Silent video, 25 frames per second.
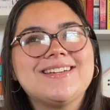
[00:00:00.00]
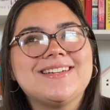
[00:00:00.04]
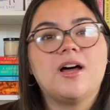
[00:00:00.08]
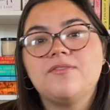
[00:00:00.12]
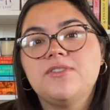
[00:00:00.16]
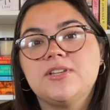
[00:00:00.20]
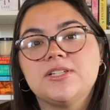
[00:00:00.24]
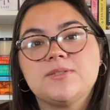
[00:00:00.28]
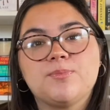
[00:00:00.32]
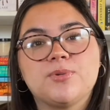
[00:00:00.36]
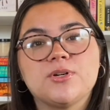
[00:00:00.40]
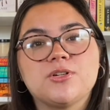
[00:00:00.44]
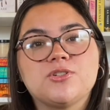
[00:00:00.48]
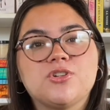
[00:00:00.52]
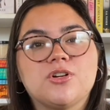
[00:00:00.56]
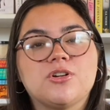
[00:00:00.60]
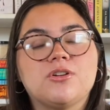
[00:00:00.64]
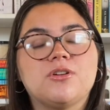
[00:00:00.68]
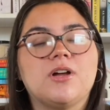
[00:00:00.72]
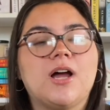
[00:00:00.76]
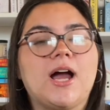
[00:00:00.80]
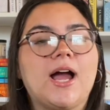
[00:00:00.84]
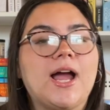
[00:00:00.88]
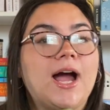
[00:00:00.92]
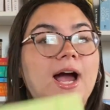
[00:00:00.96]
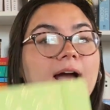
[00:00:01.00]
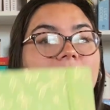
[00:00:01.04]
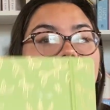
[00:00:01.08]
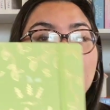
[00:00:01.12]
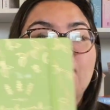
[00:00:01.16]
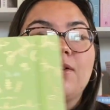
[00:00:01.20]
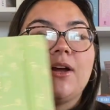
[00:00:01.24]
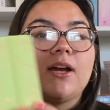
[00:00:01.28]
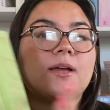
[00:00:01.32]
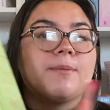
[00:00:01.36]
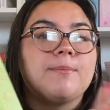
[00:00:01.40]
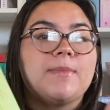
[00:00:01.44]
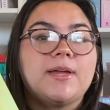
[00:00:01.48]
Of this book journal, I highly
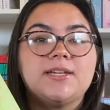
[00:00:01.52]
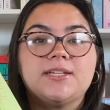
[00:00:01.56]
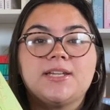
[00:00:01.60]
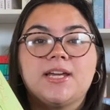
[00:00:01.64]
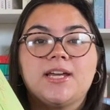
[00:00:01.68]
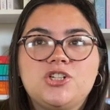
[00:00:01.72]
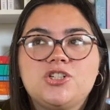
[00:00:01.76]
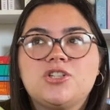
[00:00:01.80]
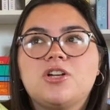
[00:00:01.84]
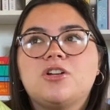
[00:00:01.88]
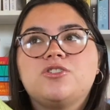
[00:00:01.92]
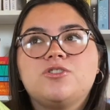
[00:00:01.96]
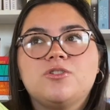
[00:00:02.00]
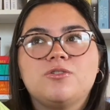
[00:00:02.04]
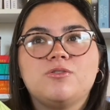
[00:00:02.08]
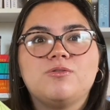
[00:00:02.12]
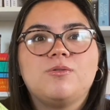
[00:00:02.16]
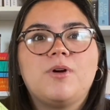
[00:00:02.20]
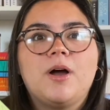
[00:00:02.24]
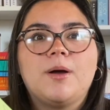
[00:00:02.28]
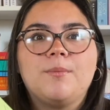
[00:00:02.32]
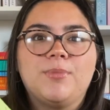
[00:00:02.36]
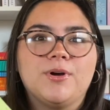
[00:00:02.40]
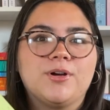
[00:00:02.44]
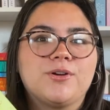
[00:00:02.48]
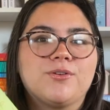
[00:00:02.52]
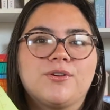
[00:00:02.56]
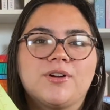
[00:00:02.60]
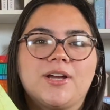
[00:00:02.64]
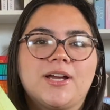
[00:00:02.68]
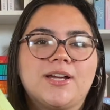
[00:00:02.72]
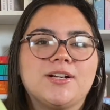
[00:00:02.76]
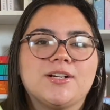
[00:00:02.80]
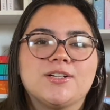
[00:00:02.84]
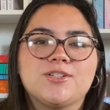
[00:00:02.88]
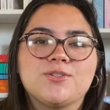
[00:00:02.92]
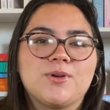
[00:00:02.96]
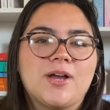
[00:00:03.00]
recommend it. She's also a book
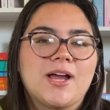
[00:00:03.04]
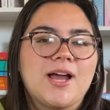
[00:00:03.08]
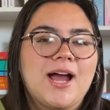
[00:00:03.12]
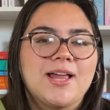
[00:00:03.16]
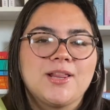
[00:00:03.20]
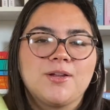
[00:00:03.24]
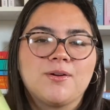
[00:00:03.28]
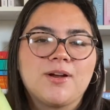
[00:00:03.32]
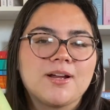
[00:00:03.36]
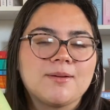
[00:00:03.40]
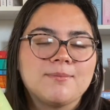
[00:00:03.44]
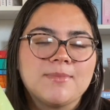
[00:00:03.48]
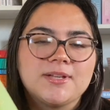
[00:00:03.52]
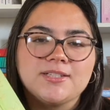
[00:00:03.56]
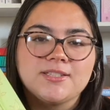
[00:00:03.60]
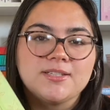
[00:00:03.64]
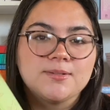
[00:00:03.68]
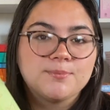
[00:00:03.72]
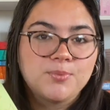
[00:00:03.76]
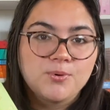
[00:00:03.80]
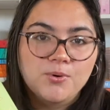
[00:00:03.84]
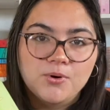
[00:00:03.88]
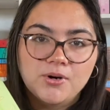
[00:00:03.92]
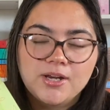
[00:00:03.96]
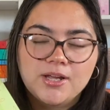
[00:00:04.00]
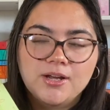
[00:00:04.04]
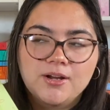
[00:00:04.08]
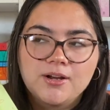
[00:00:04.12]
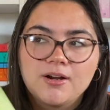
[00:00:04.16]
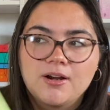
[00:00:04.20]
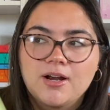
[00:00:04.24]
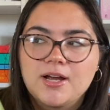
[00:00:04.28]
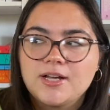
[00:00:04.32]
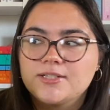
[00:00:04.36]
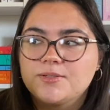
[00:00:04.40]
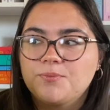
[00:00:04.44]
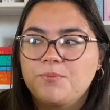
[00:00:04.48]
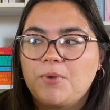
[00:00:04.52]
creator, so I highly recommend supporting her
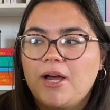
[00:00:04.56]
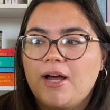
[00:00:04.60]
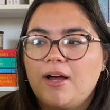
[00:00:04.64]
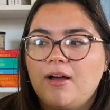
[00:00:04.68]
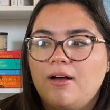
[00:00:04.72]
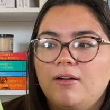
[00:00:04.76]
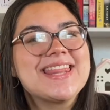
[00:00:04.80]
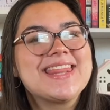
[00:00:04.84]
as well.